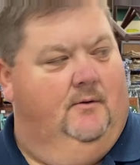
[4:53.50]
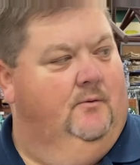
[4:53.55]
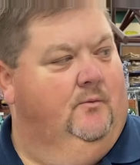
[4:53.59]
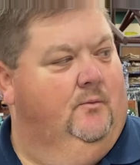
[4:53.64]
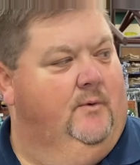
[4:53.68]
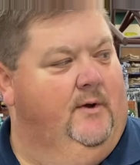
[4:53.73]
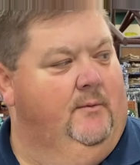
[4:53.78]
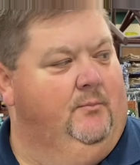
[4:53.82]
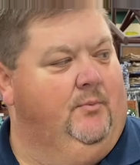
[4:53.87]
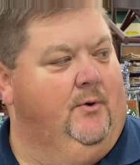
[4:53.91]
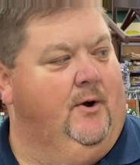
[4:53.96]

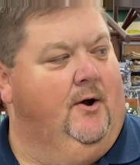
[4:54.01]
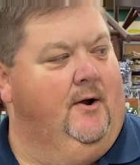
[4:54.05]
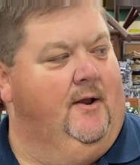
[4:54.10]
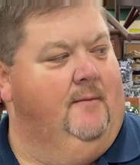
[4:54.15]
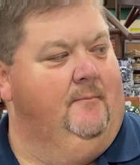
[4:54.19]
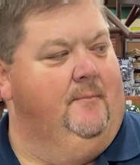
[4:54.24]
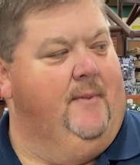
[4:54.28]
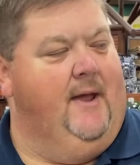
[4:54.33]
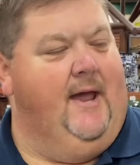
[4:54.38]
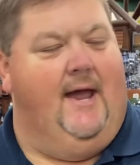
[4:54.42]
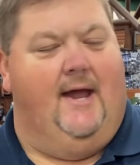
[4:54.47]
We brought
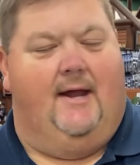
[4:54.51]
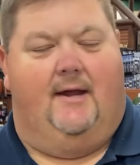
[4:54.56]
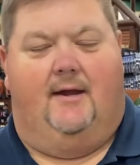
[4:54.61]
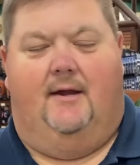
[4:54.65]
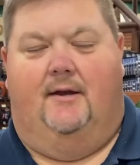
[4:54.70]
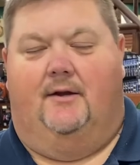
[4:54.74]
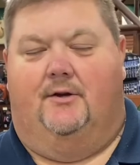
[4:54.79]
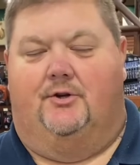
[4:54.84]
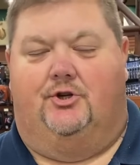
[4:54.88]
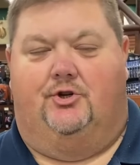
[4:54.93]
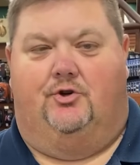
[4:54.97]
it back
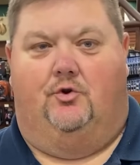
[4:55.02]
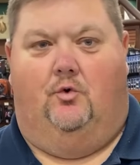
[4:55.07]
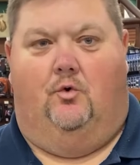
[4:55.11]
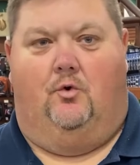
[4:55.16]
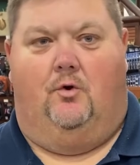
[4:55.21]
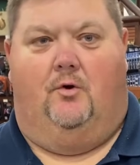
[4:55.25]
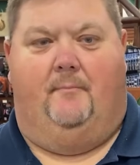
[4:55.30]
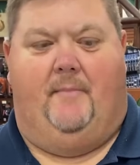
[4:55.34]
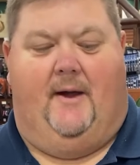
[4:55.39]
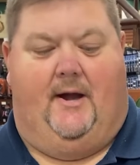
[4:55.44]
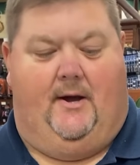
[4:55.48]
in a
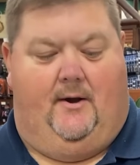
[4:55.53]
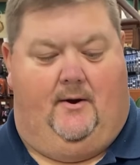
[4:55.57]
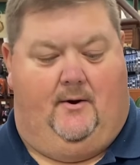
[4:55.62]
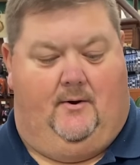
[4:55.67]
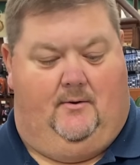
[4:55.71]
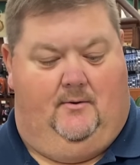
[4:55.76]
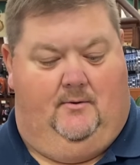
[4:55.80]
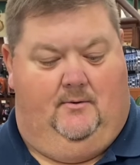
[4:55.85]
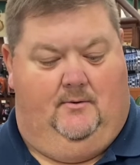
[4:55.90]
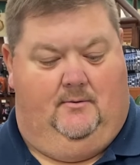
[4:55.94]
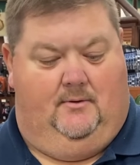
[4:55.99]
shorter
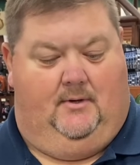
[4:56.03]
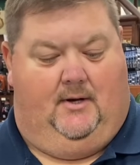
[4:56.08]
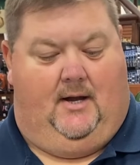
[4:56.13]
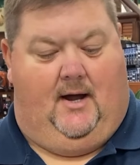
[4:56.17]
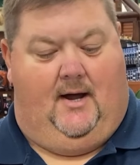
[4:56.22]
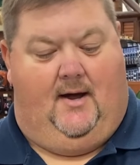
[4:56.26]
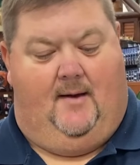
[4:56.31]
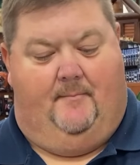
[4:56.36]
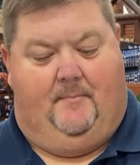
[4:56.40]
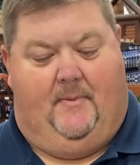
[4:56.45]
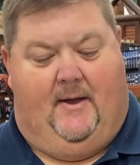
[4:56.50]
barrel,
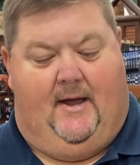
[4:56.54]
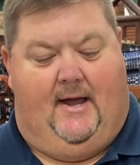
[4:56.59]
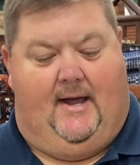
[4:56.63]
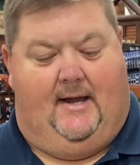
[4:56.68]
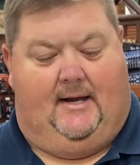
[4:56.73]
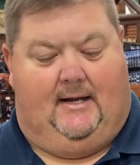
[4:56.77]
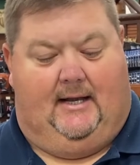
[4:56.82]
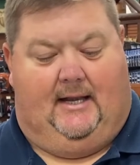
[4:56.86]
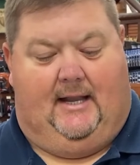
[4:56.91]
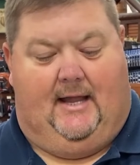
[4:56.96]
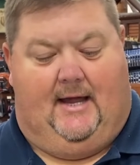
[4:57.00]

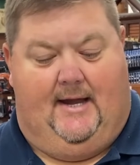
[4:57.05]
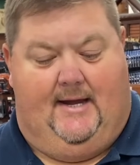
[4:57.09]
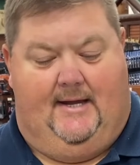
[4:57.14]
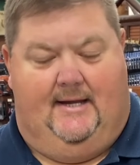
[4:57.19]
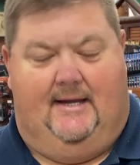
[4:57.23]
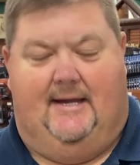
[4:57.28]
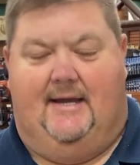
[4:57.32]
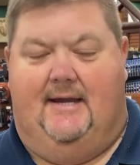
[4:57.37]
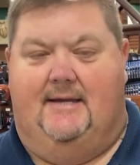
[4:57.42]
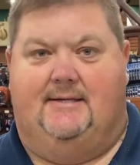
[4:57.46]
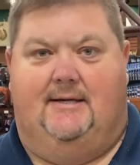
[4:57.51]
compact, light,
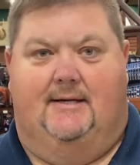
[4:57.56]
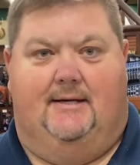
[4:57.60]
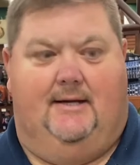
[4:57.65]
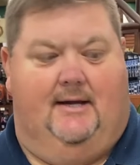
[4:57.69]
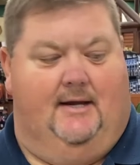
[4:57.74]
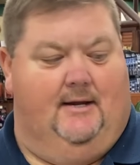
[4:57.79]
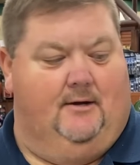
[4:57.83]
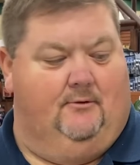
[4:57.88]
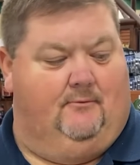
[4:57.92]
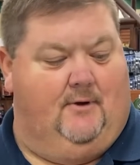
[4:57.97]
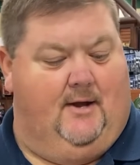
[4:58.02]
easy to
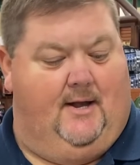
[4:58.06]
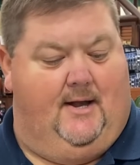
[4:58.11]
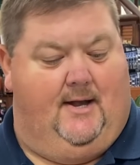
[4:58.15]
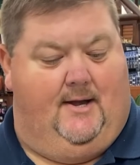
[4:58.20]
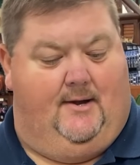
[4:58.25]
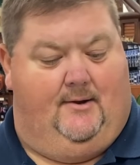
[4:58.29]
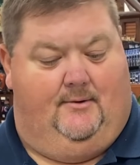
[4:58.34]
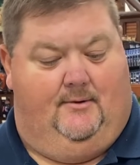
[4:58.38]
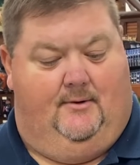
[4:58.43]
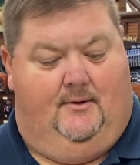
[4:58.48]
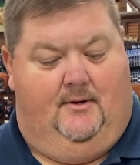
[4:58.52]
get
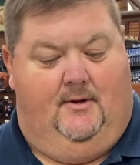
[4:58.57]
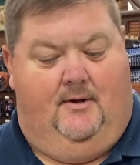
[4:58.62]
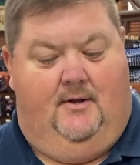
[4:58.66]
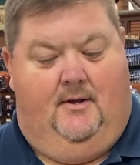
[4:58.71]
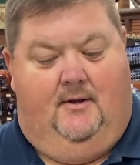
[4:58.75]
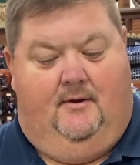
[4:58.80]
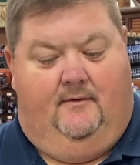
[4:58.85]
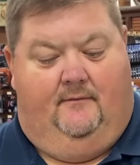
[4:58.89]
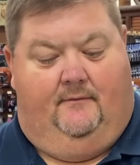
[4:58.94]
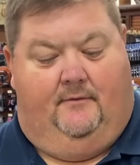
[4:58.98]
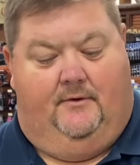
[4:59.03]
around,
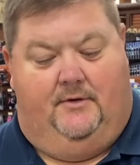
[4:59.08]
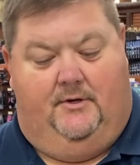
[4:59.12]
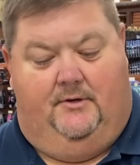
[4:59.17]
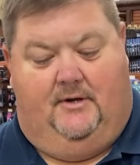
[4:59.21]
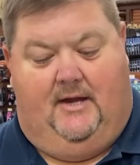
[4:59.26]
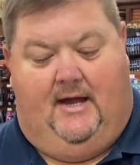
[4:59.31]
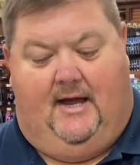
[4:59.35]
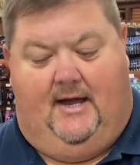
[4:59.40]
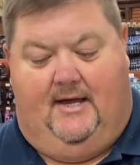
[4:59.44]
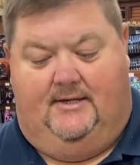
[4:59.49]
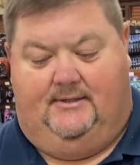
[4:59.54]
For you
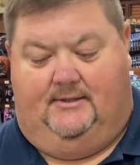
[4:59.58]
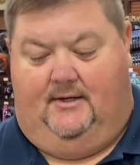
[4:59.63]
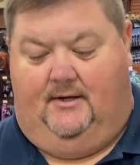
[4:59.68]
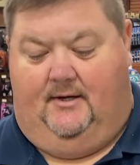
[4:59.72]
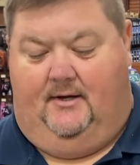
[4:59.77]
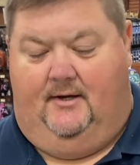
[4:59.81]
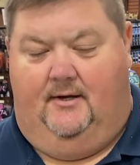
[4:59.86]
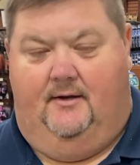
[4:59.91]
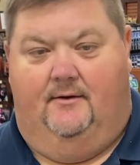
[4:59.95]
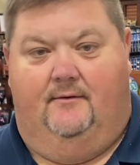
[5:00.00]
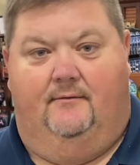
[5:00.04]
guys that
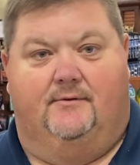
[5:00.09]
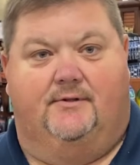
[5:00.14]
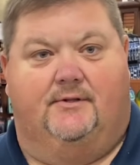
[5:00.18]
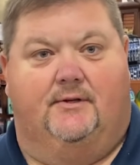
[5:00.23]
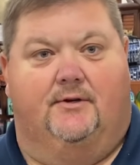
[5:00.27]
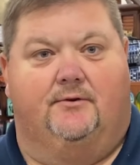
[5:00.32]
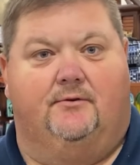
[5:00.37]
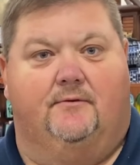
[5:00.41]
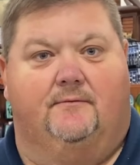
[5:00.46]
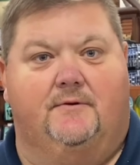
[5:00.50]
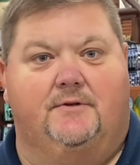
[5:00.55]
hunt in
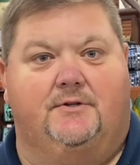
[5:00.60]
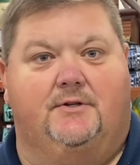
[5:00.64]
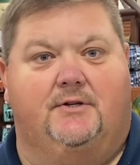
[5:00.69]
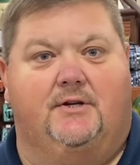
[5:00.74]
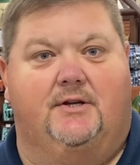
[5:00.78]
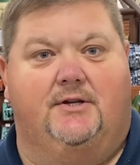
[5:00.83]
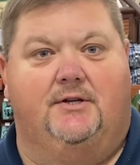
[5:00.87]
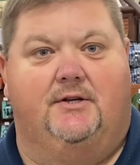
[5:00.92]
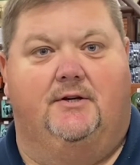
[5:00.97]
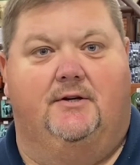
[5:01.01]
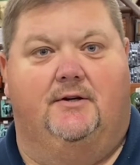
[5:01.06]
Central
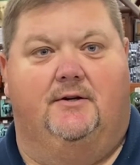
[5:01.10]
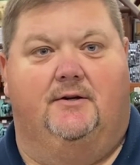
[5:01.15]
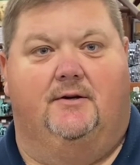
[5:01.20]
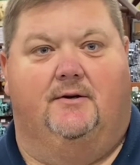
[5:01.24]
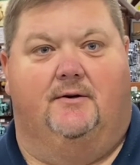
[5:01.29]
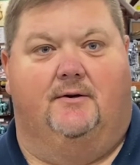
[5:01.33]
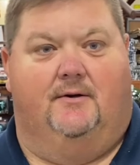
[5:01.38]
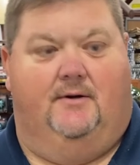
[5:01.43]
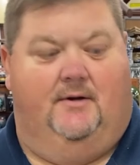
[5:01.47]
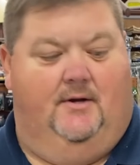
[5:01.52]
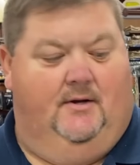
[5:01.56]
Virginia
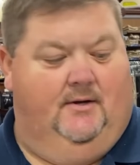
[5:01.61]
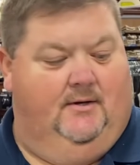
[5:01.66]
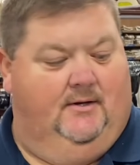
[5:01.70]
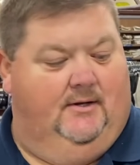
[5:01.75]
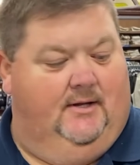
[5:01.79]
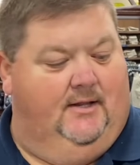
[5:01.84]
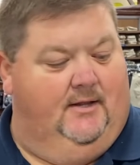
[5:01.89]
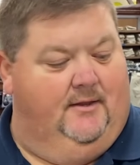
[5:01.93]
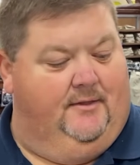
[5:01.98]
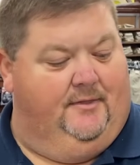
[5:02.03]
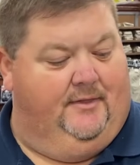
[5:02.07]
or
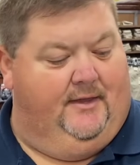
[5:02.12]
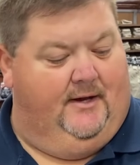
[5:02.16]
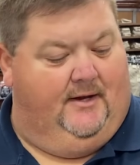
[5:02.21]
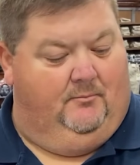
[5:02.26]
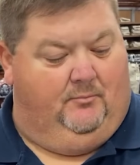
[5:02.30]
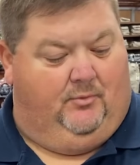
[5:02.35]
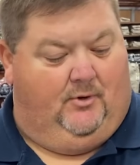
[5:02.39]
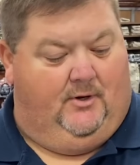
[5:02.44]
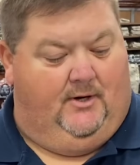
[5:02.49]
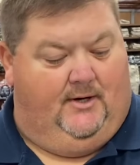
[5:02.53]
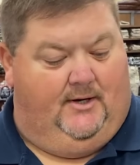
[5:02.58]
in the thick
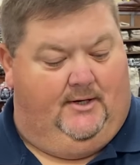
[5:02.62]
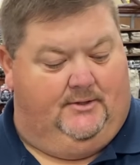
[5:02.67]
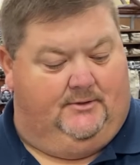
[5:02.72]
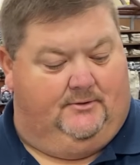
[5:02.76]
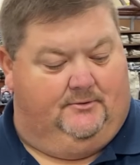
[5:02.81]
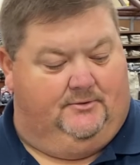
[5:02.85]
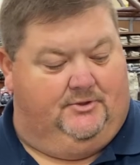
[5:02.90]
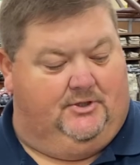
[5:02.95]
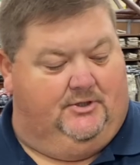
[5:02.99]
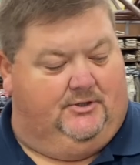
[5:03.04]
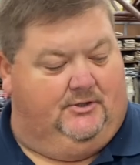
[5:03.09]
brush
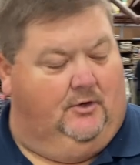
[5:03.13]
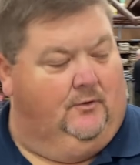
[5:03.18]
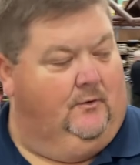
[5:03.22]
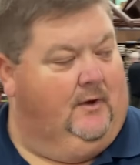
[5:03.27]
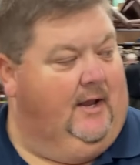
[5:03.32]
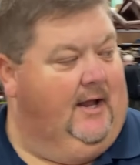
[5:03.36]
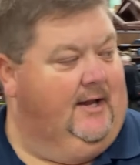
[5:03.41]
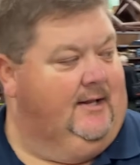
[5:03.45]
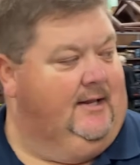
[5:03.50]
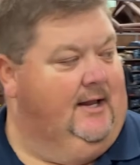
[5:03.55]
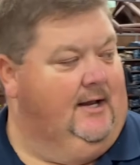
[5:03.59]
or just don't
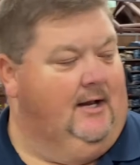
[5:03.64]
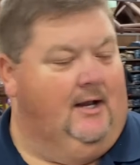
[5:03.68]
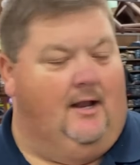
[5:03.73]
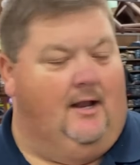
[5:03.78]
like that